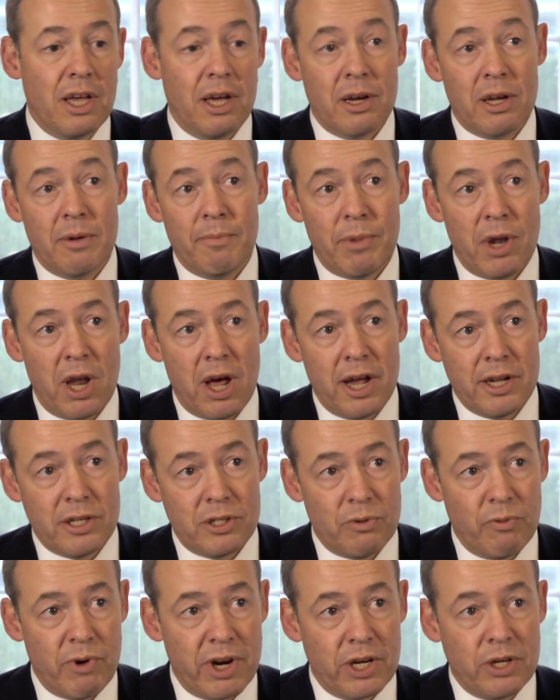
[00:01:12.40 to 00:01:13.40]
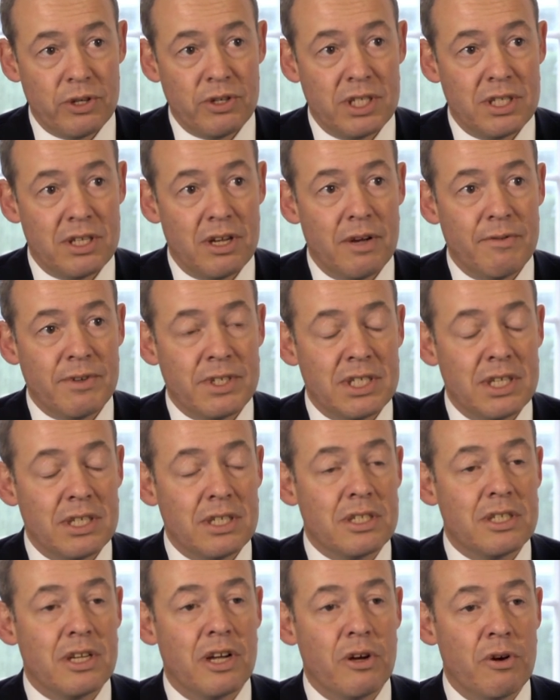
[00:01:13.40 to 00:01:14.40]
compliance or regulatory services,
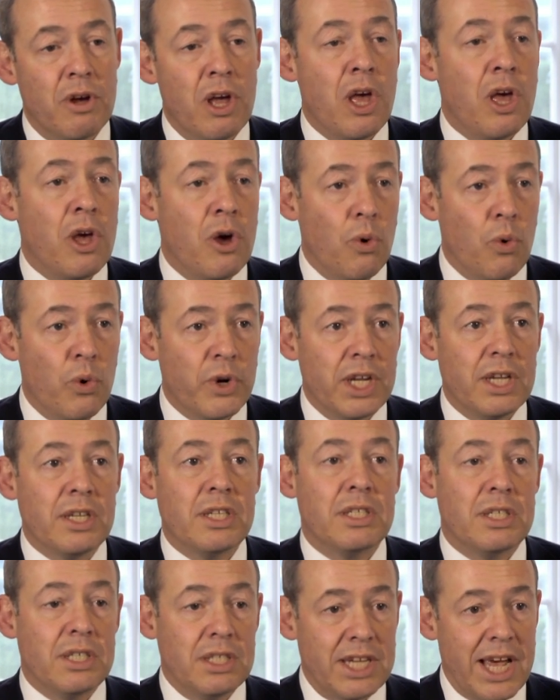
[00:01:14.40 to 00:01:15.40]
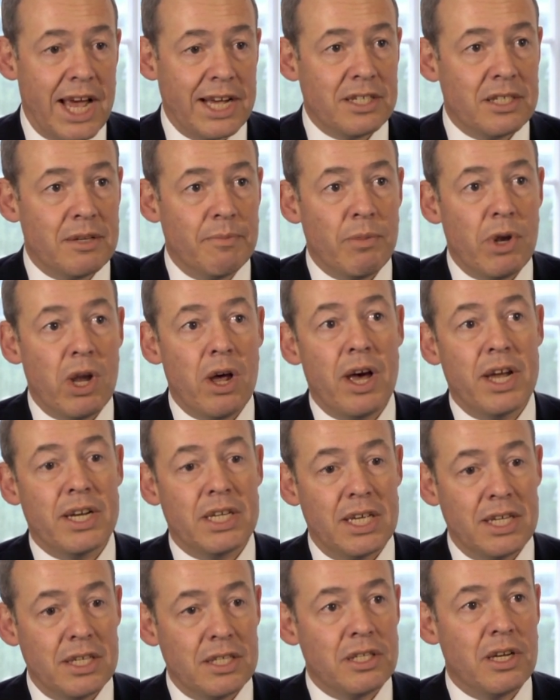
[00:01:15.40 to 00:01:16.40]
so audit, tax compliant,
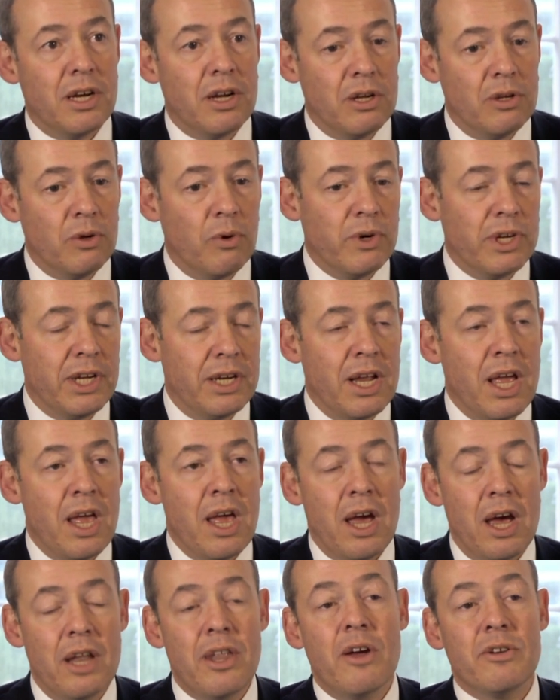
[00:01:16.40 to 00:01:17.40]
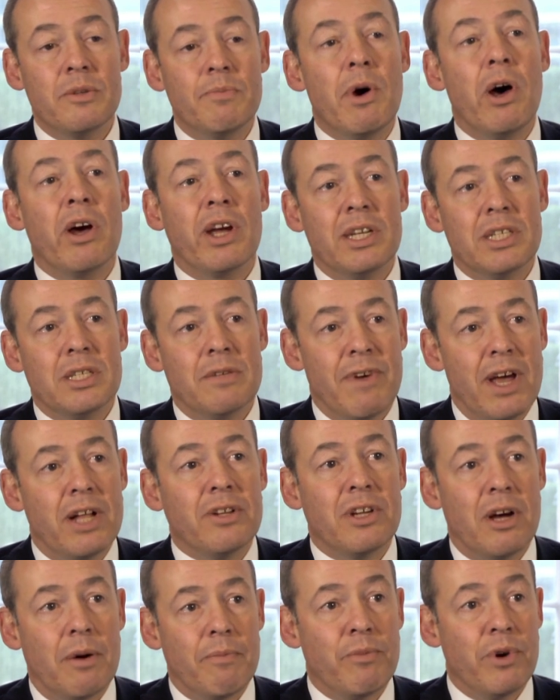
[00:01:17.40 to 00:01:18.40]
internal audit, and those markets have
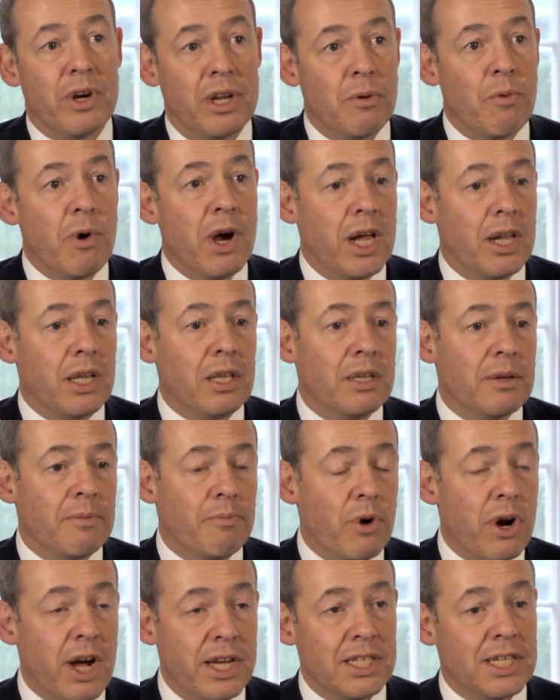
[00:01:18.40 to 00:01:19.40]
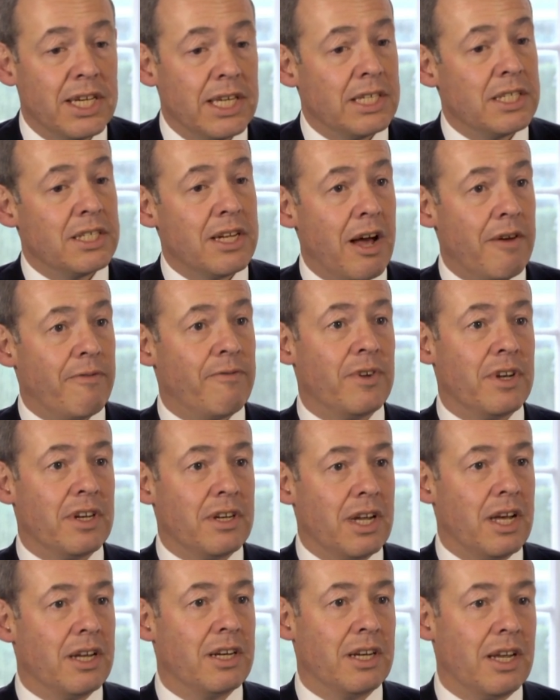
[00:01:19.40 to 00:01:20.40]
held up pretty well. Pricing is tough
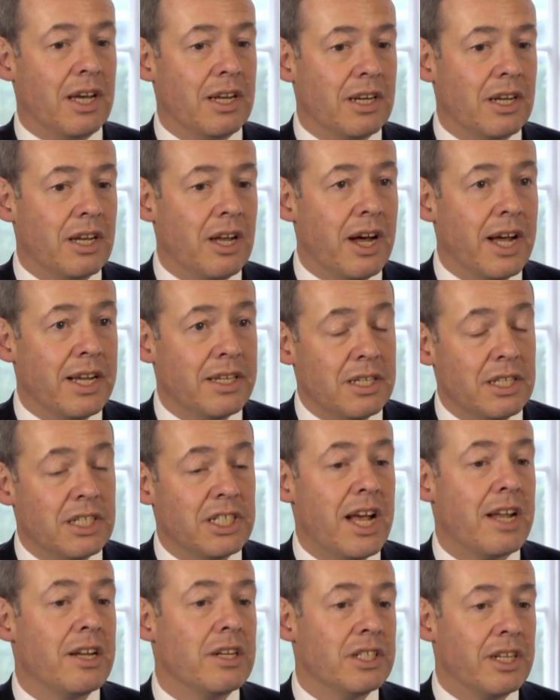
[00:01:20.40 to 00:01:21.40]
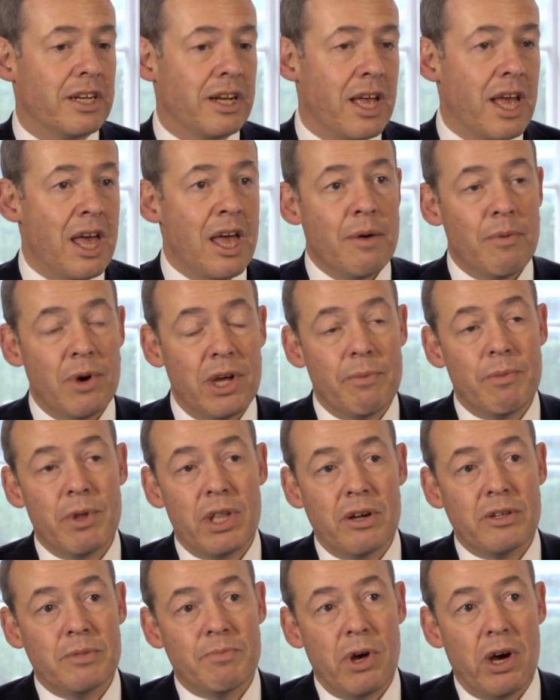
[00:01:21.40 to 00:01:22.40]
and clients are challenging, but
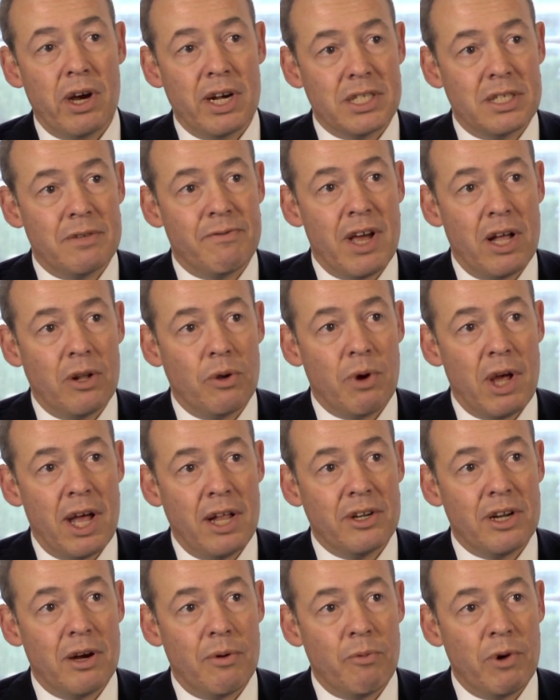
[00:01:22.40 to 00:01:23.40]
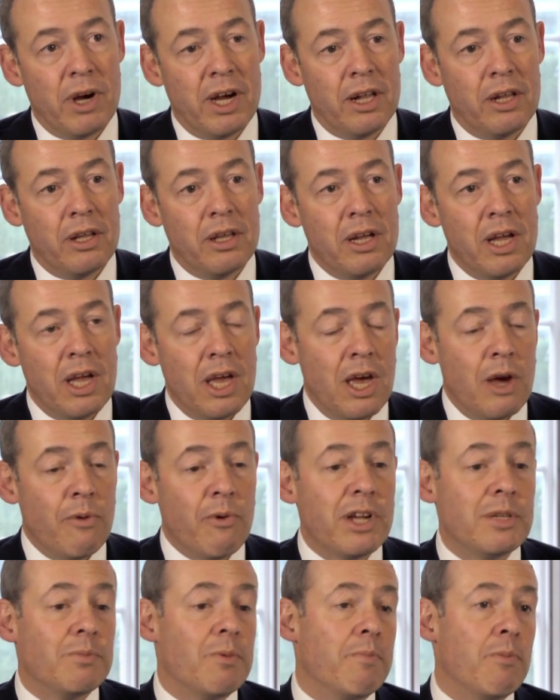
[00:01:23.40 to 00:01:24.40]
those markets have held up well.
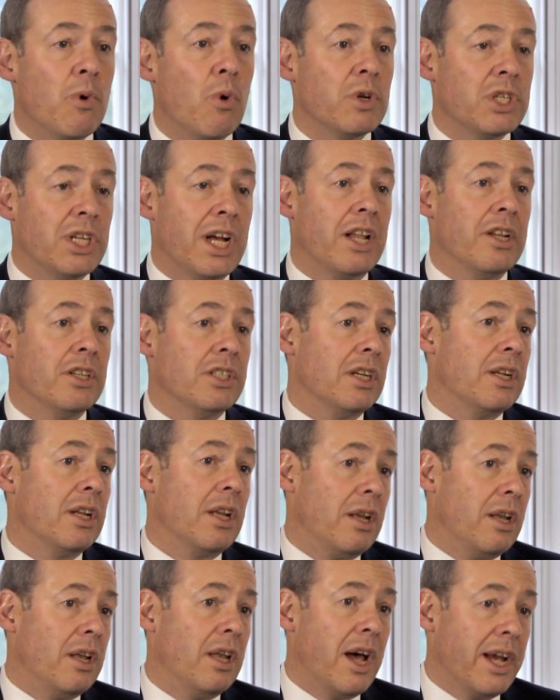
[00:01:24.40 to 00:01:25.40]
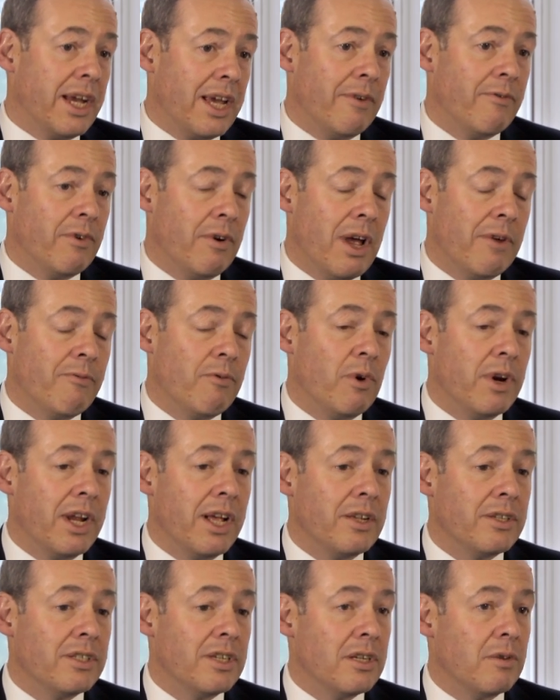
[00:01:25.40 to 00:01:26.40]
Where it's been more challenging, like everyone
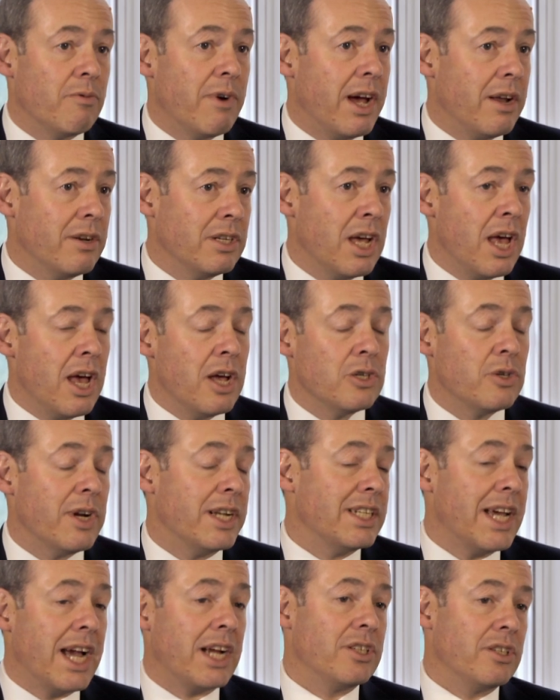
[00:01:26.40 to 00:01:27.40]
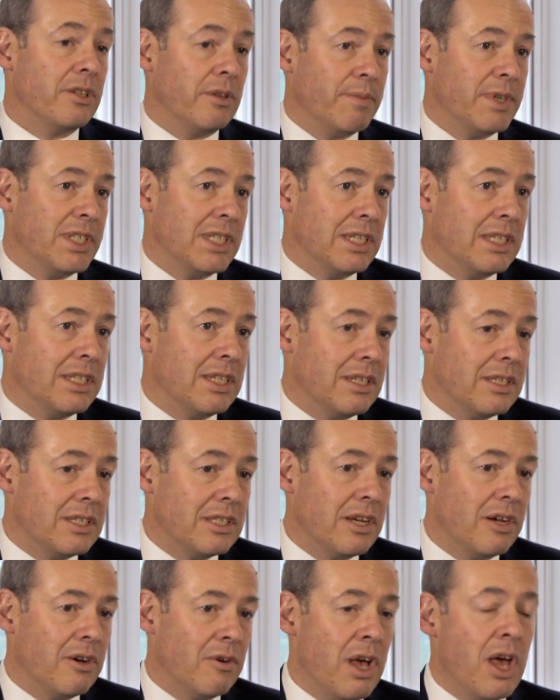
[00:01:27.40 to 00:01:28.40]
else, is around transactional businesses,
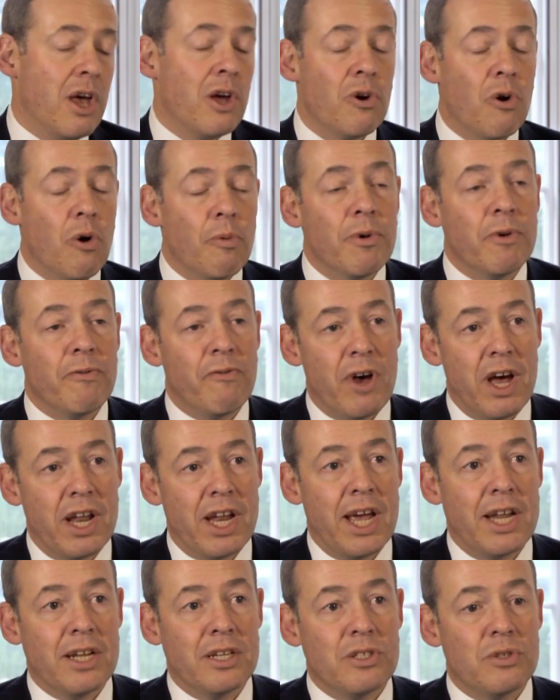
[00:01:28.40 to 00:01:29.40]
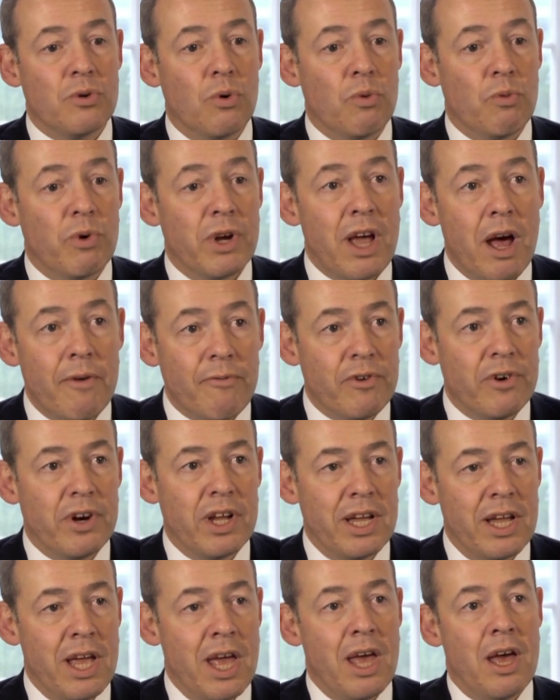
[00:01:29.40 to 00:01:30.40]
so corporate finance or
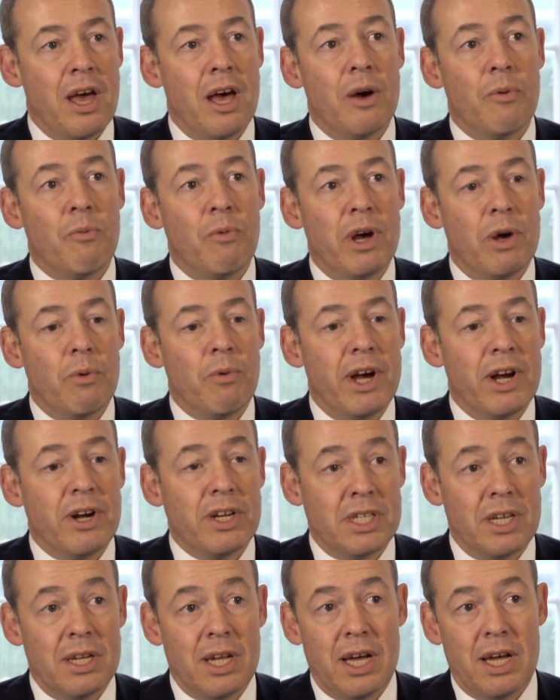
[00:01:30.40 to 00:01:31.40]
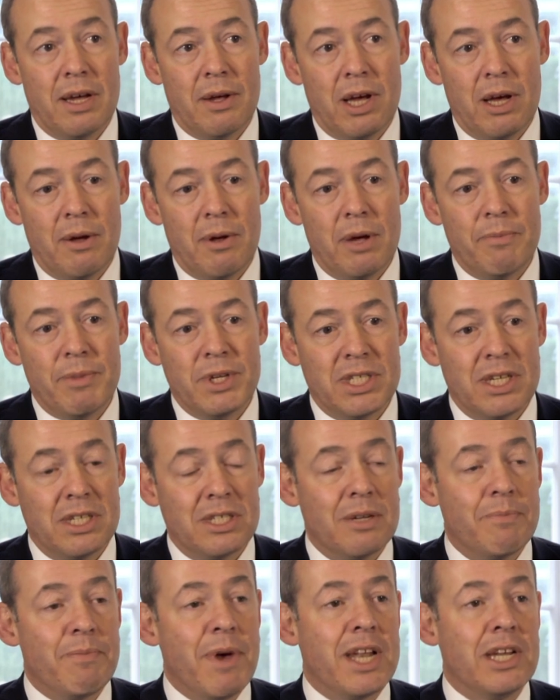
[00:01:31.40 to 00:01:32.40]
recovery, where it's a business
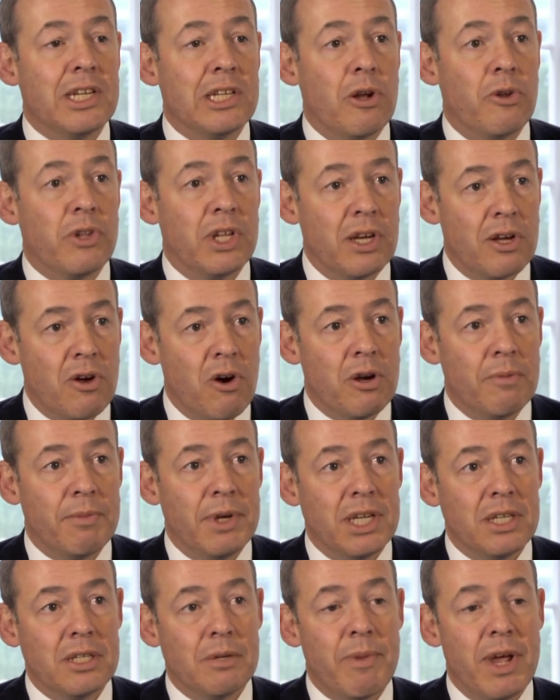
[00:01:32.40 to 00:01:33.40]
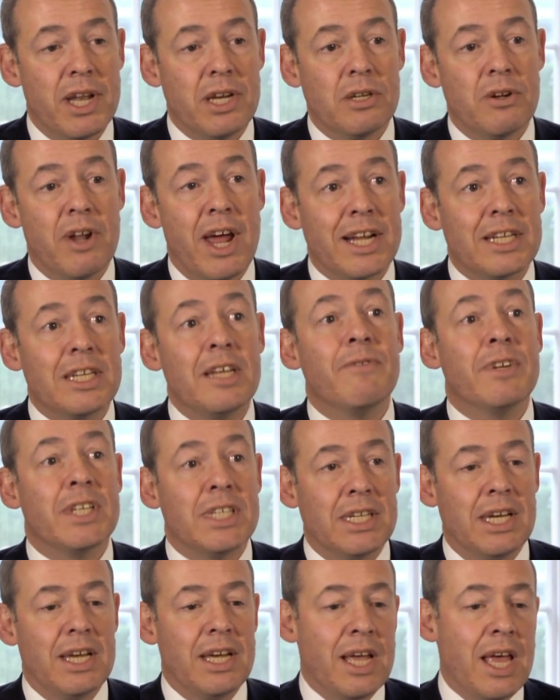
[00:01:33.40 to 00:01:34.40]
dependent on the economy and dependent on
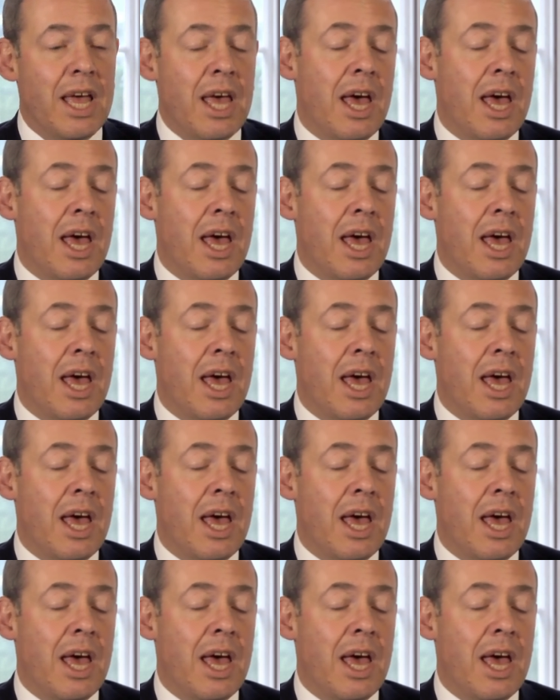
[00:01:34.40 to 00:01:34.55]
activity.